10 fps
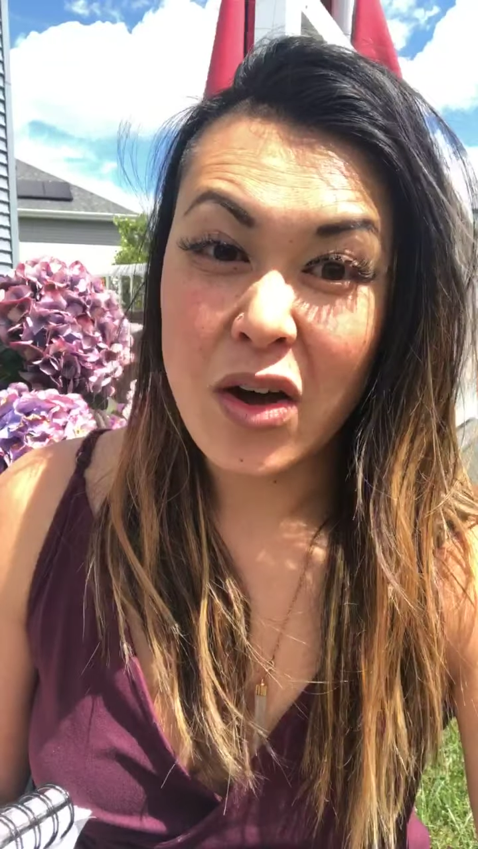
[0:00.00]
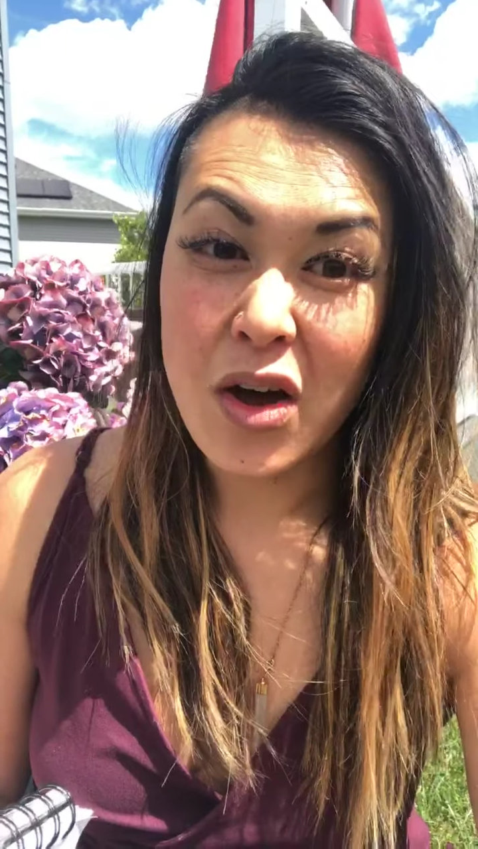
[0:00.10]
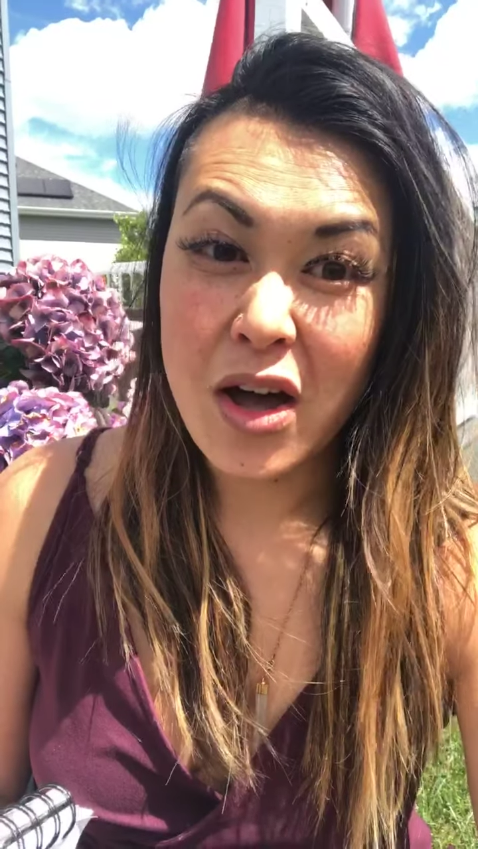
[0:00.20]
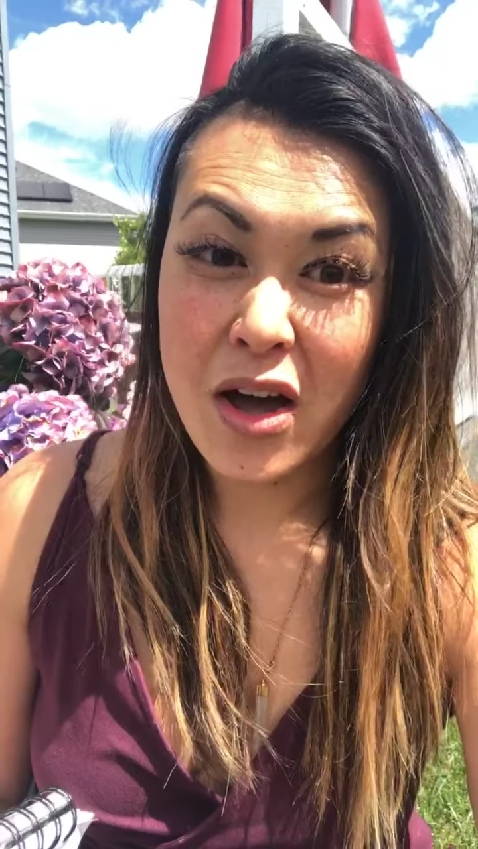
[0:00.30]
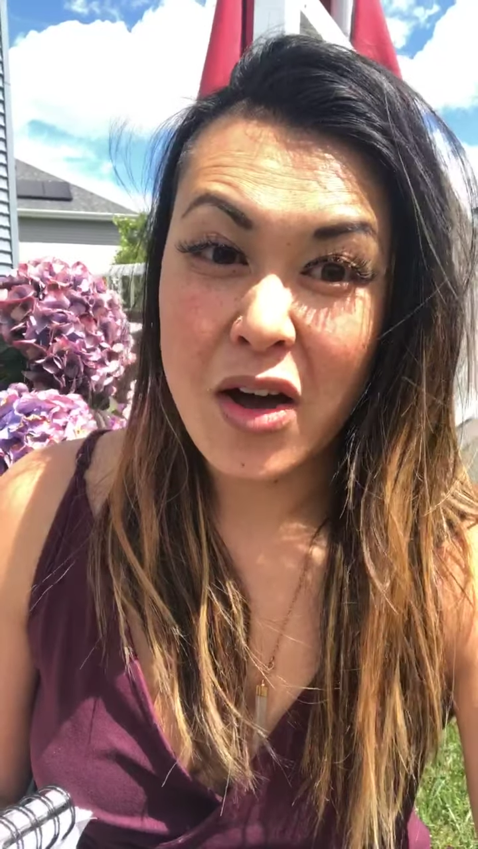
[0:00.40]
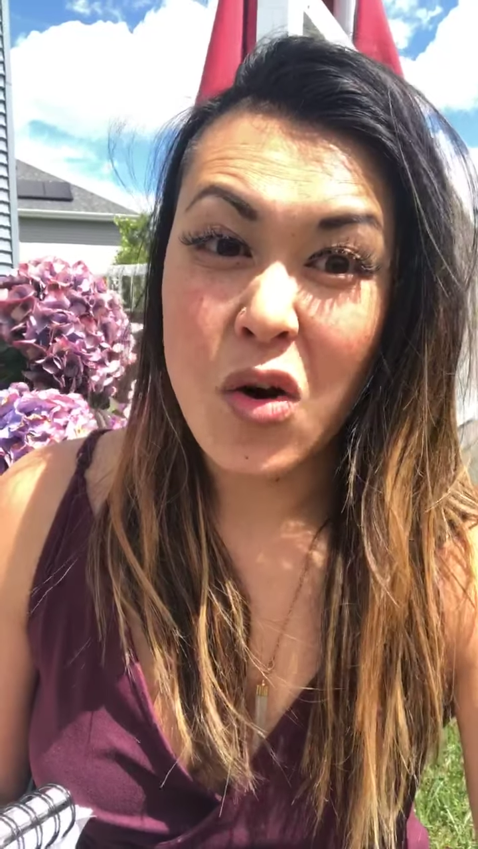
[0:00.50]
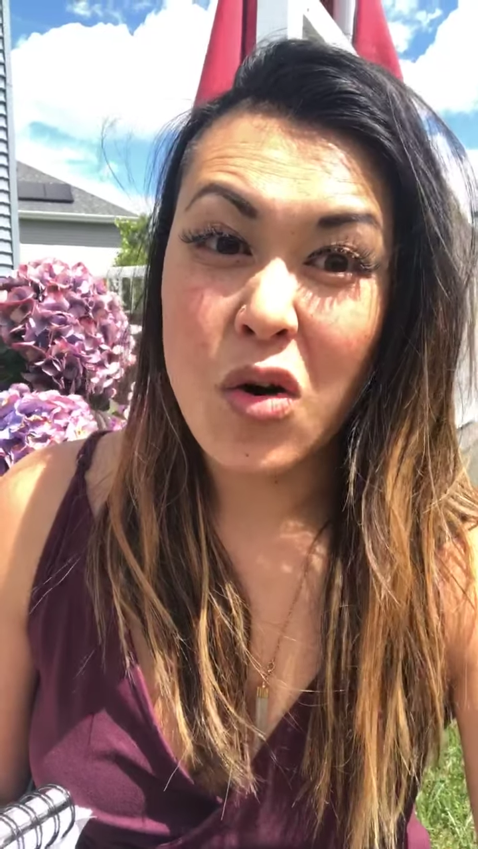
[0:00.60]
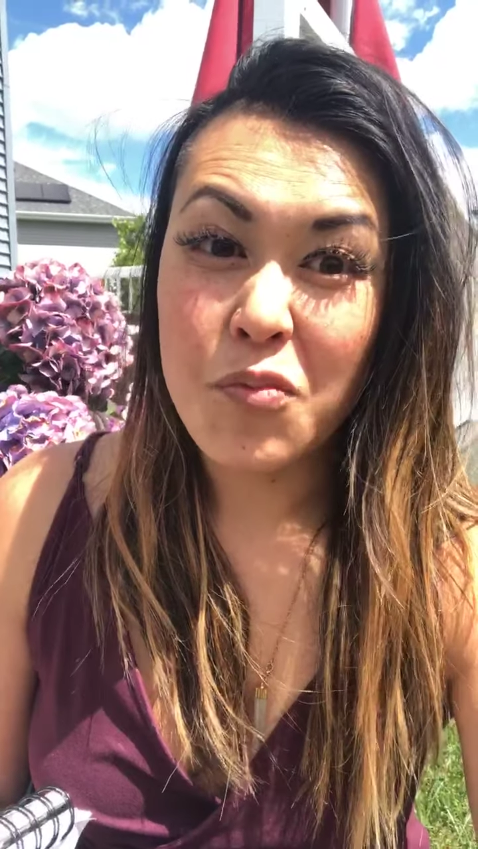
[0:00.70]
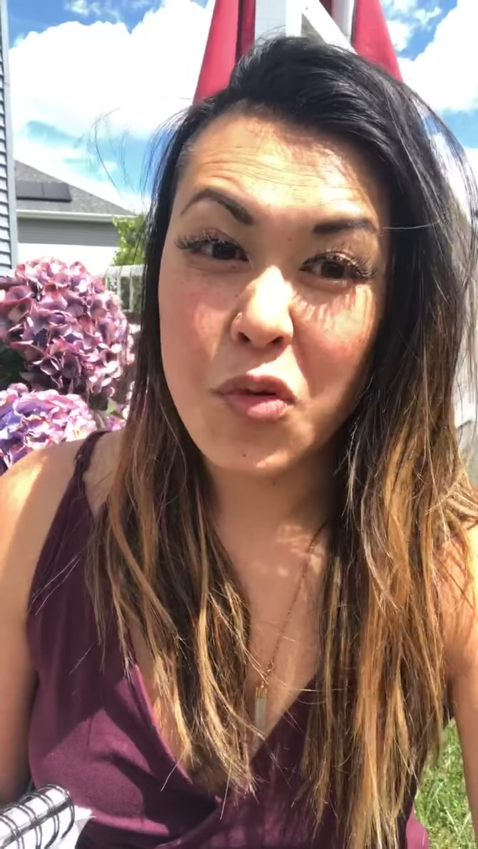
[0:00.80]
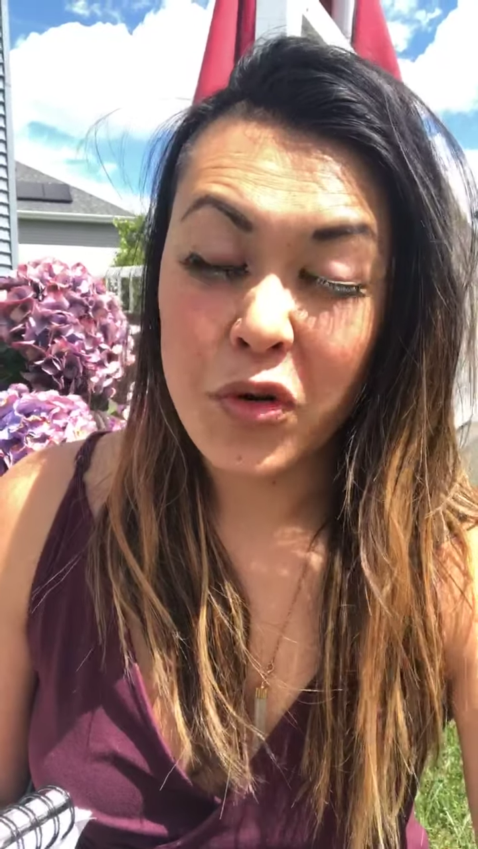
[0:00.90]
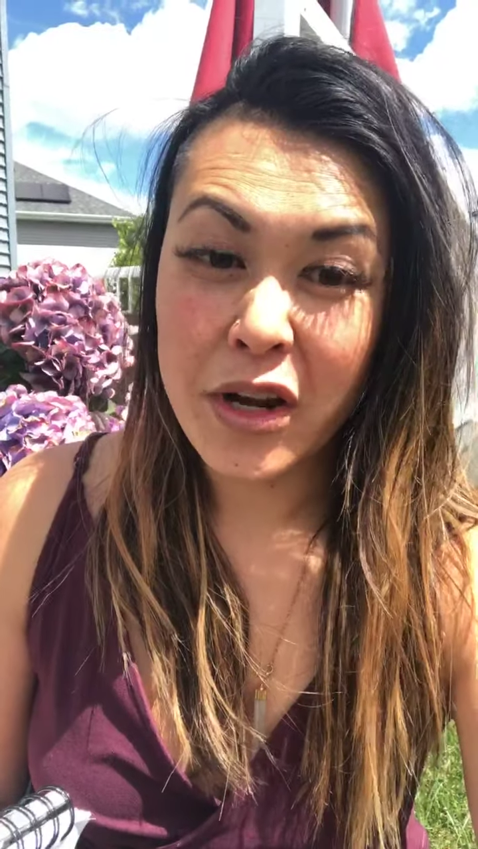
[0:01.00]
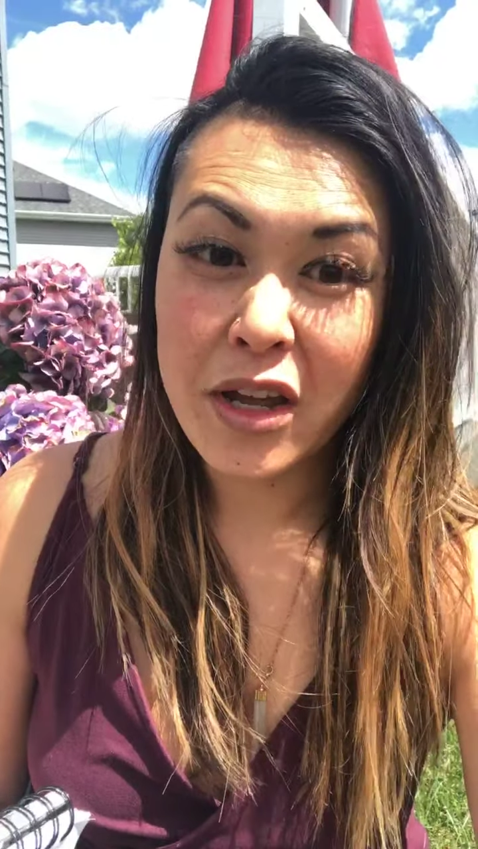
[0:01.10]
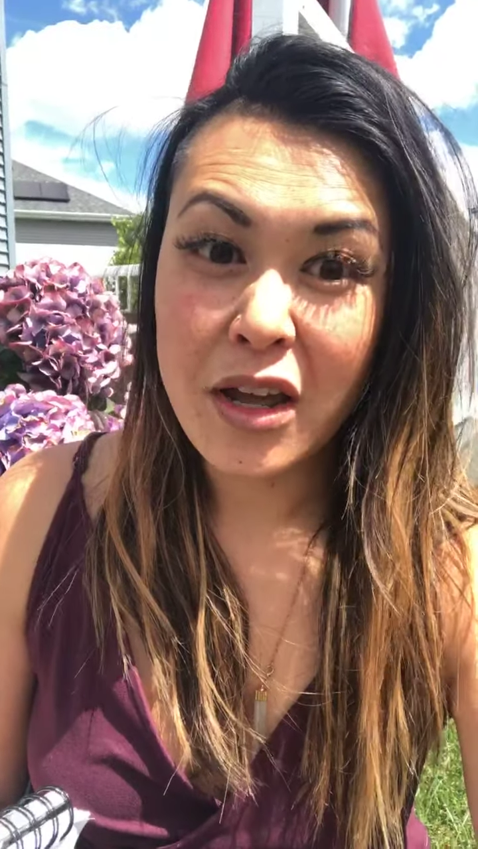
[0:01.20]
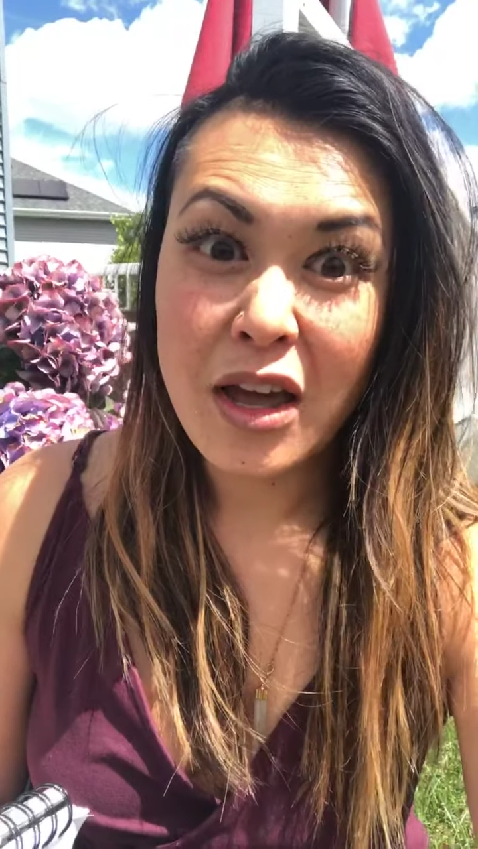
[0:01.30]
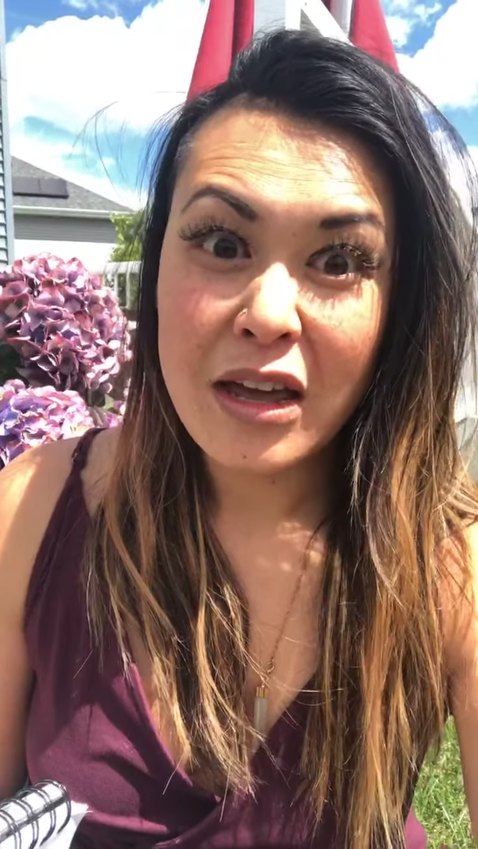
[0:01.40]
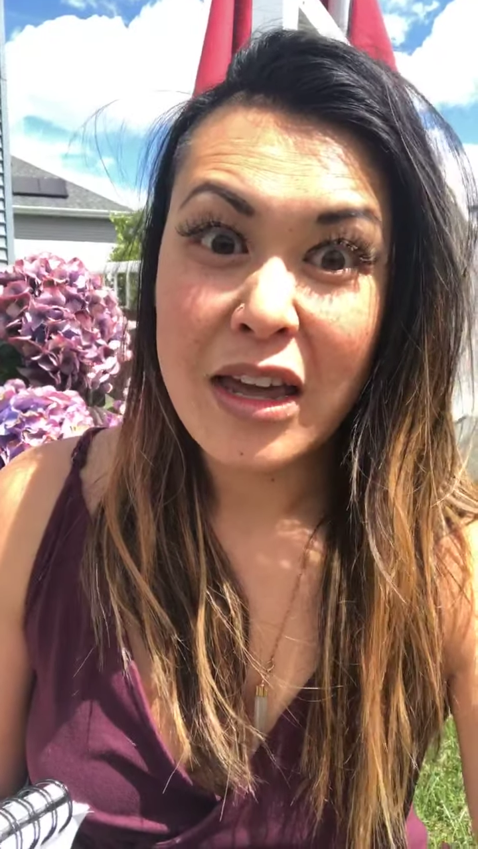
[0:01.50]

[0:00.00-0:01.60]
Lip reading: all morning.